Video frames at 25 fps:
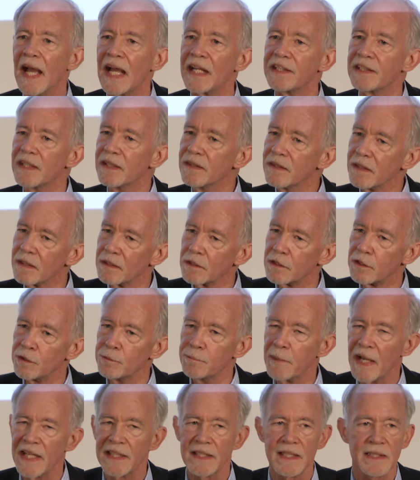and in the
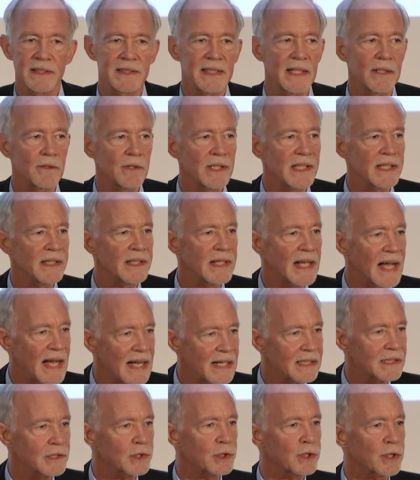humanitarian
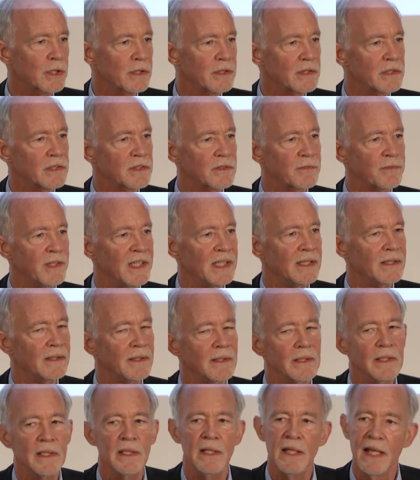action
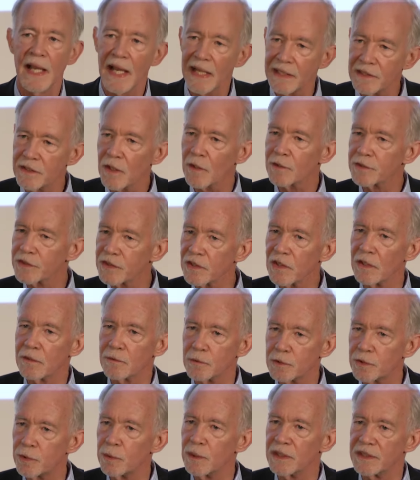sphere, and
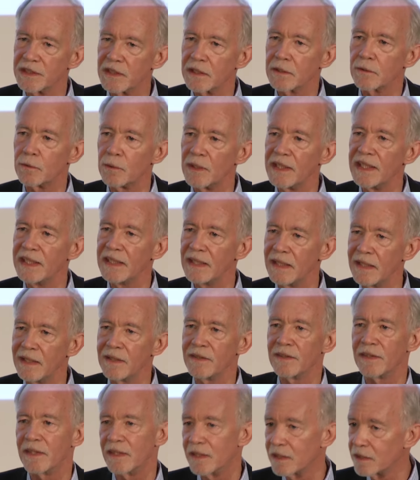also to a degree
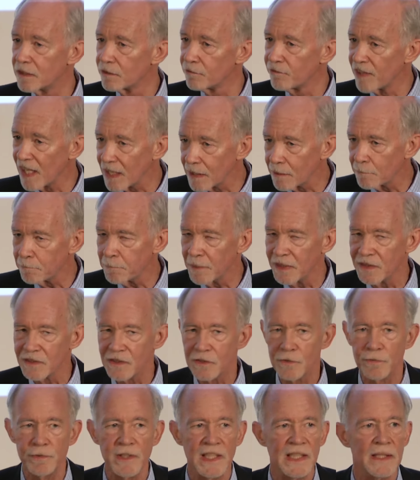in the
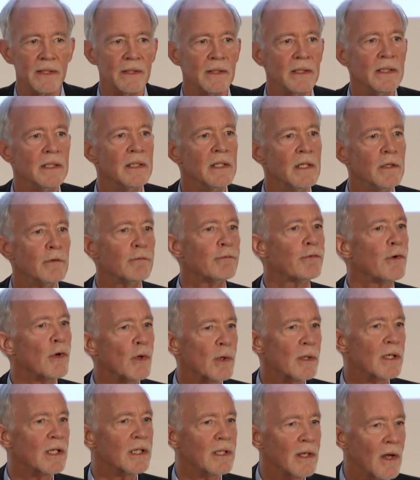development sphere
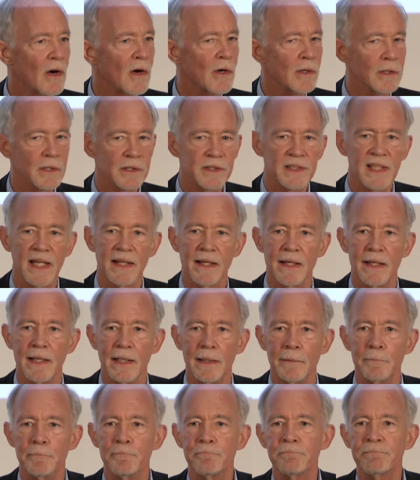for a long
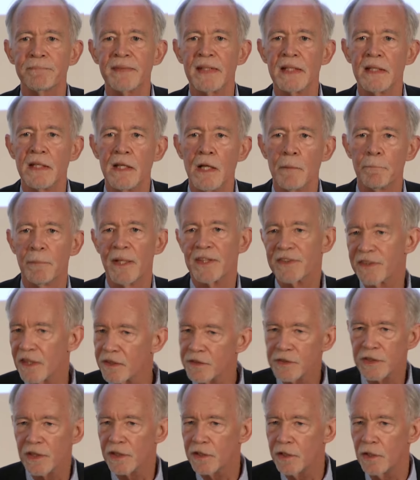time. But
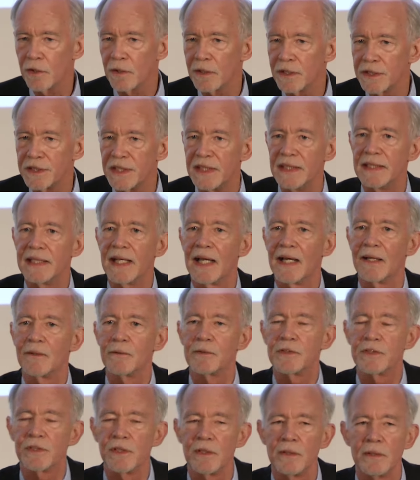the Security
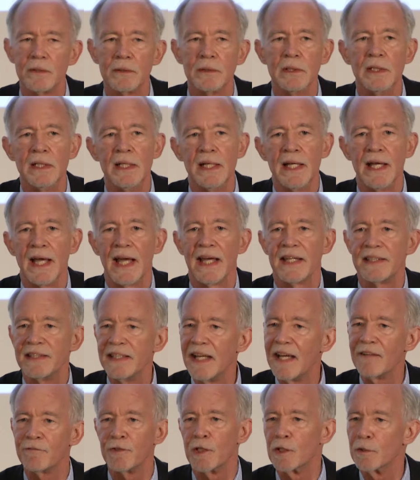Council had
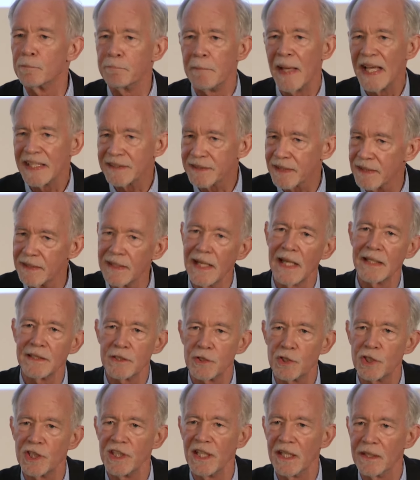never met an
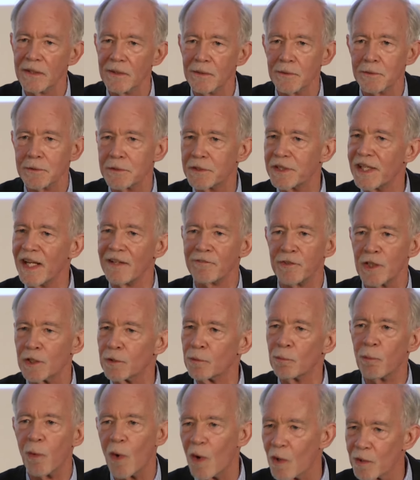N G O,
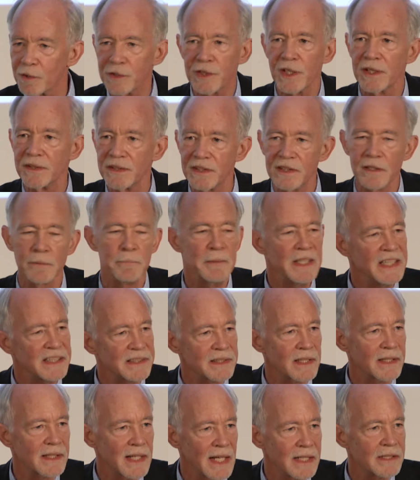never wanted to
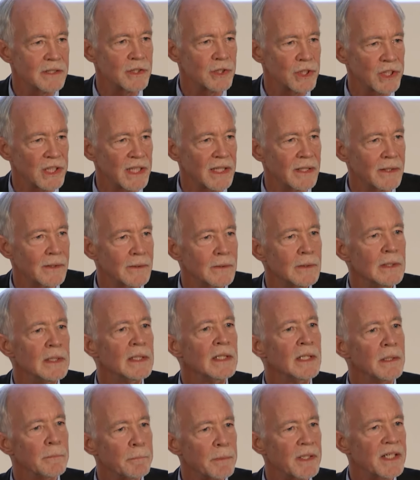meet an N G O,
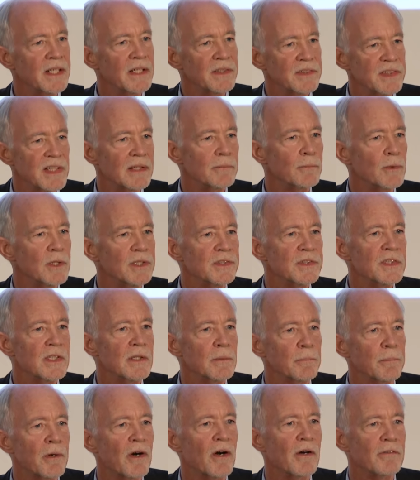because it was
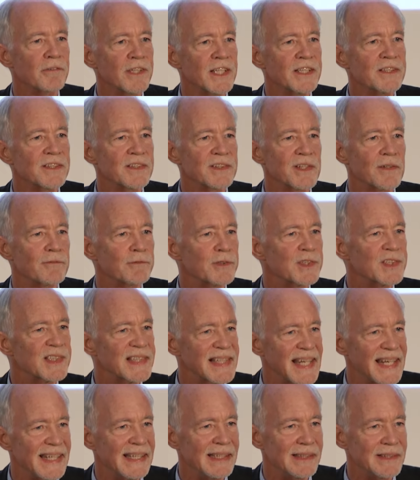the province of
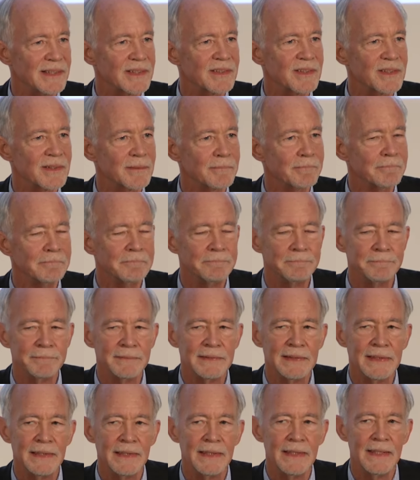states.
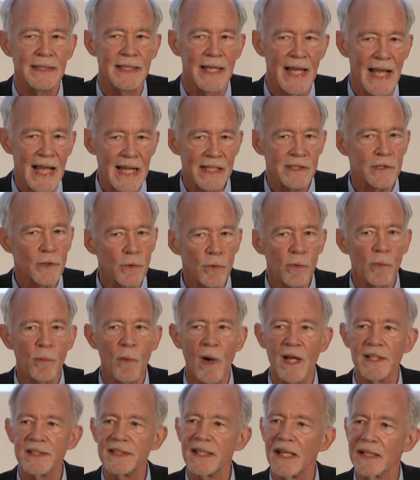And
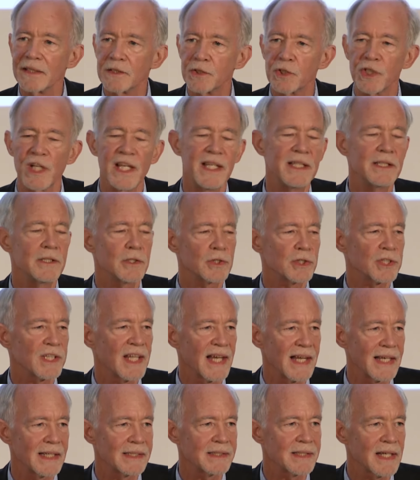Rwanda changed
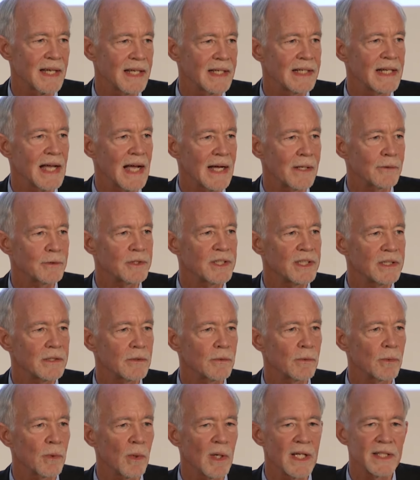that. And how did
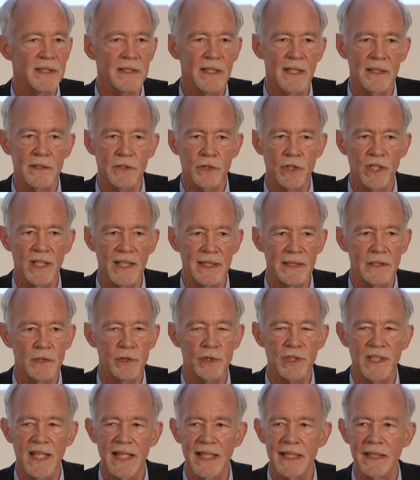Rwanda
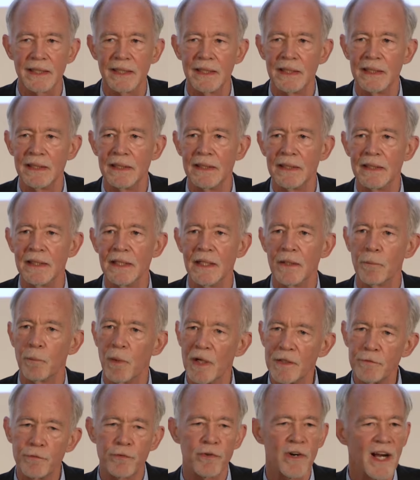change that?
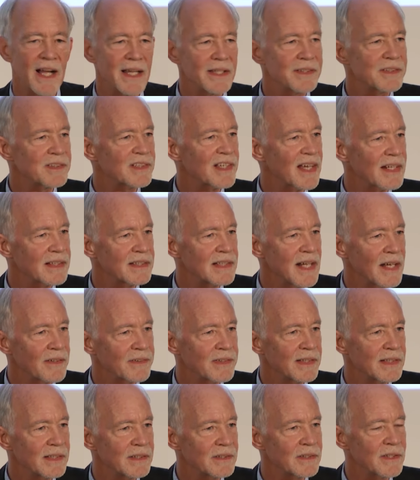When France had
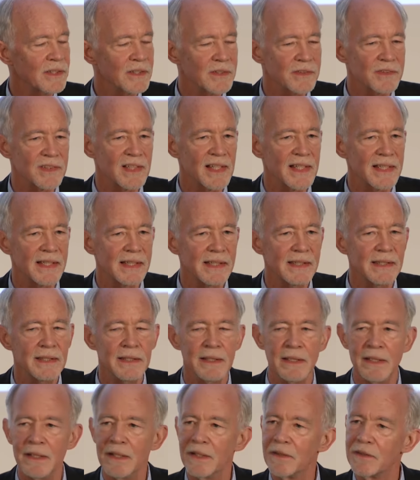nothing to say,
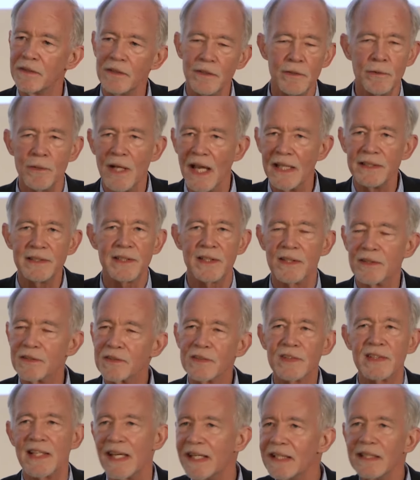the
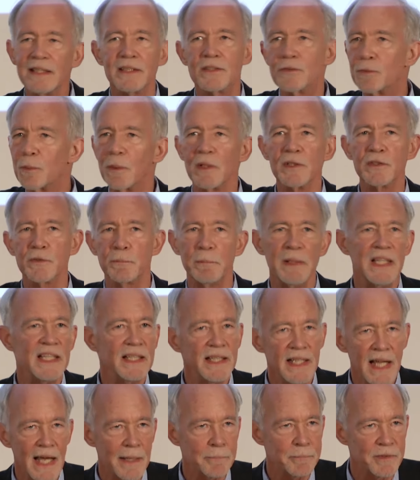United States was
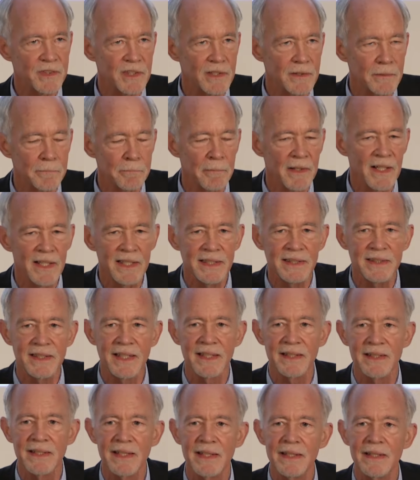being
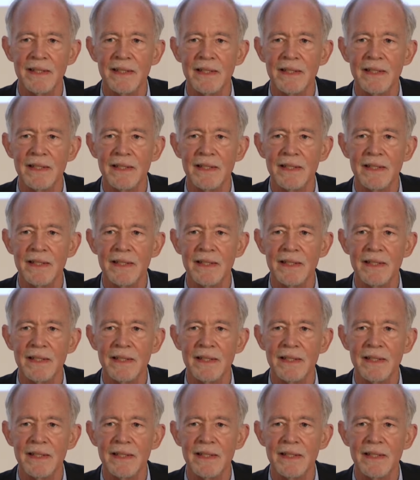absent-minded.